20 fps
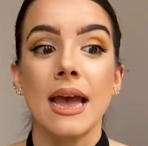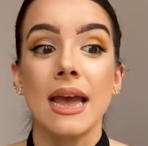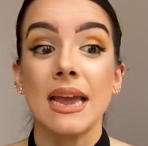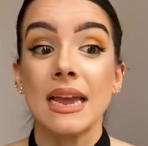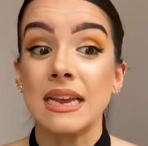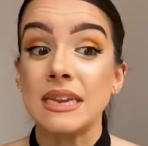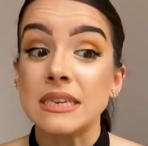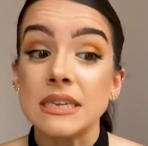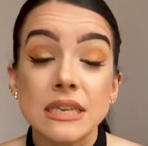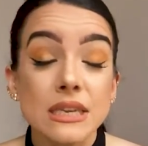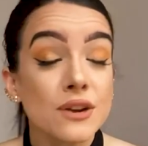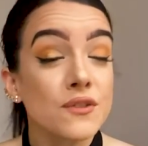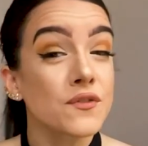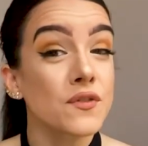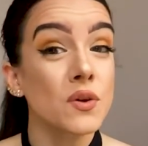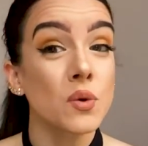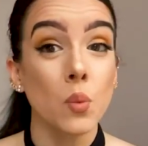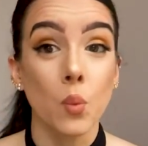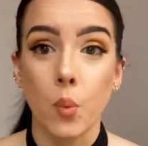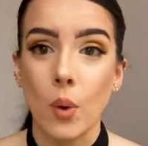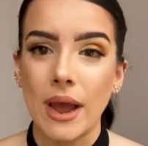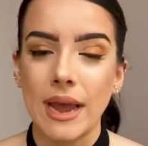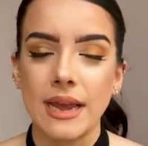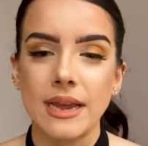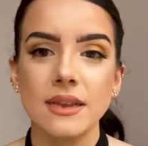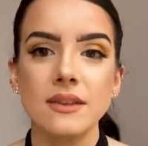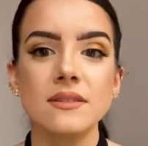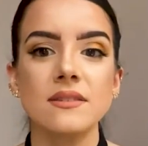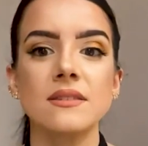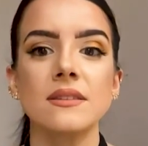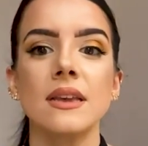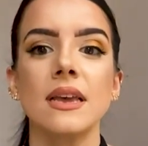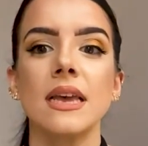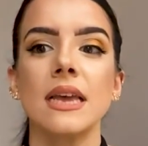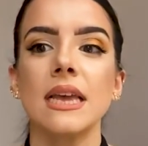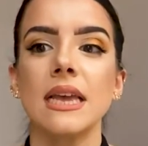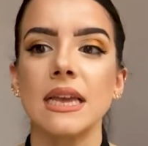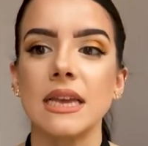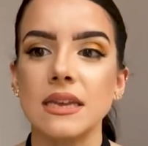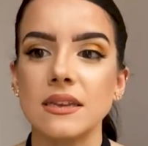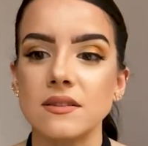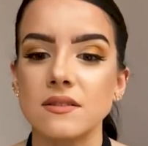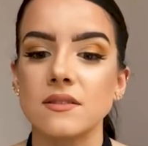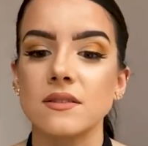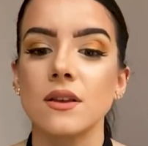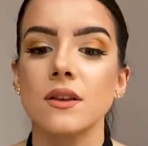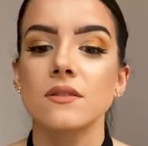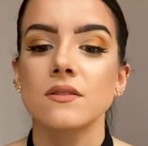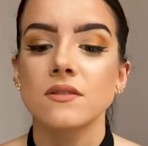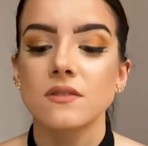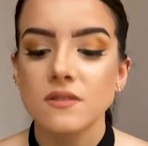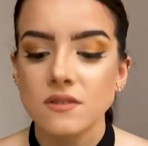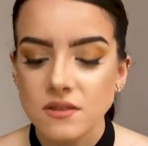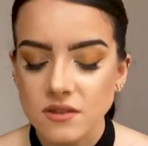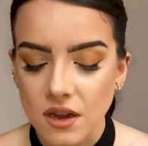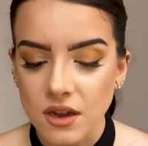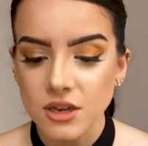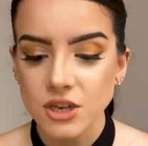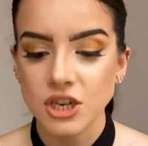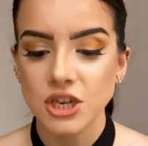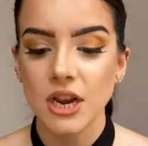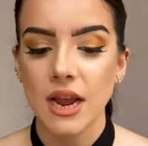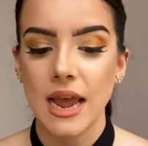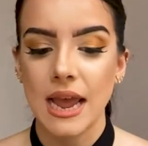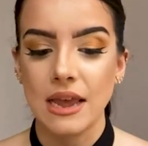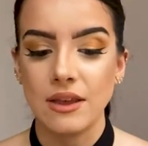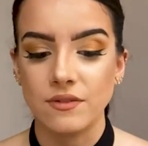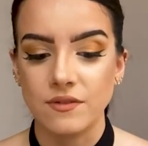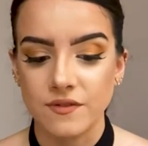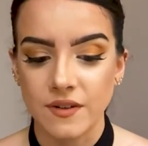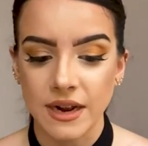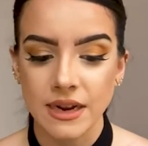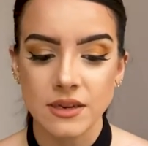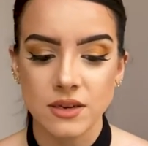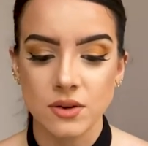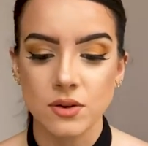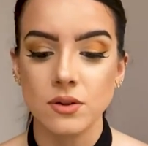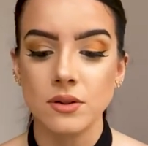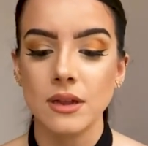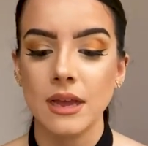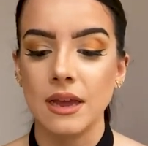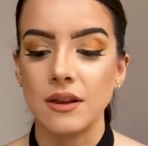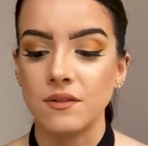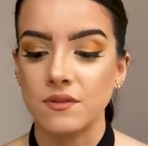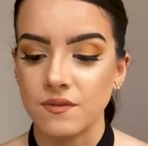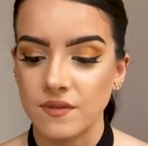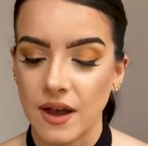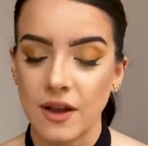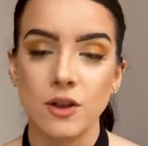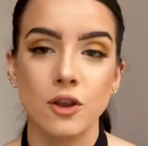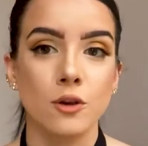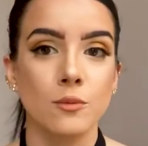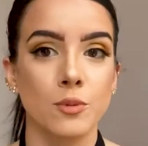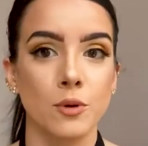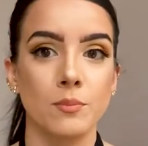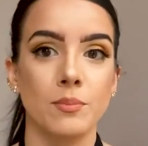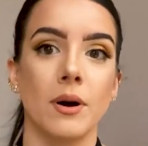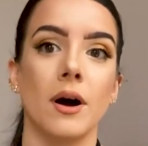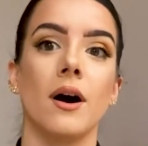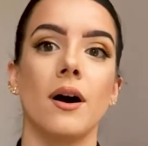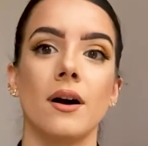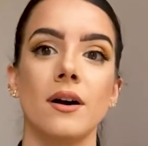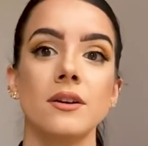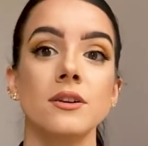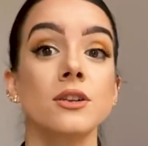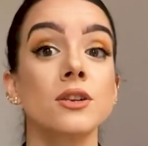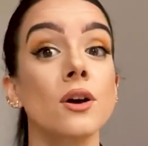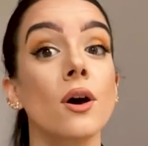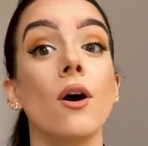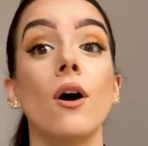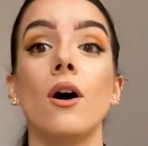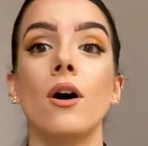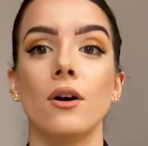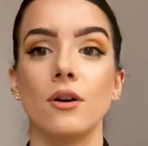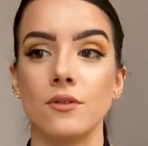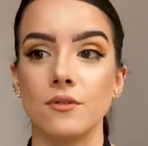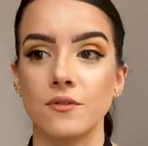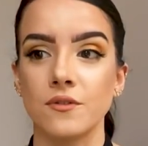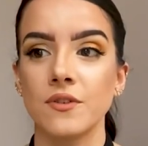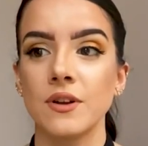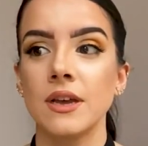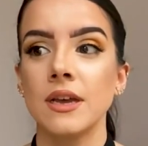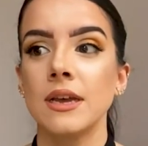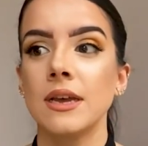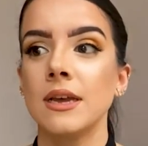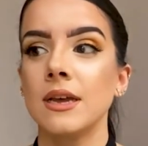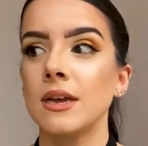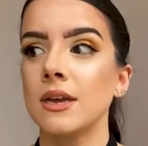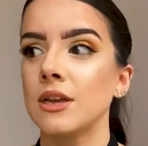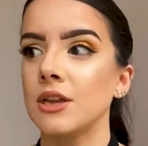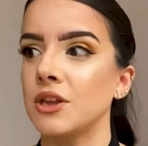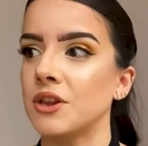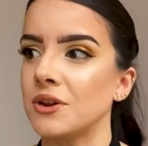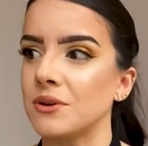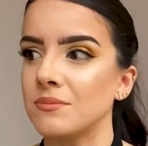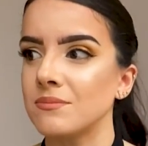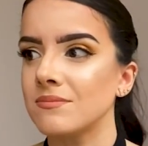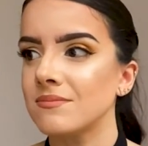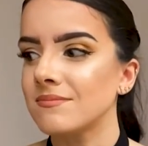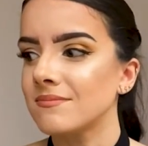in different ways is such a vital and valuable part of, you know,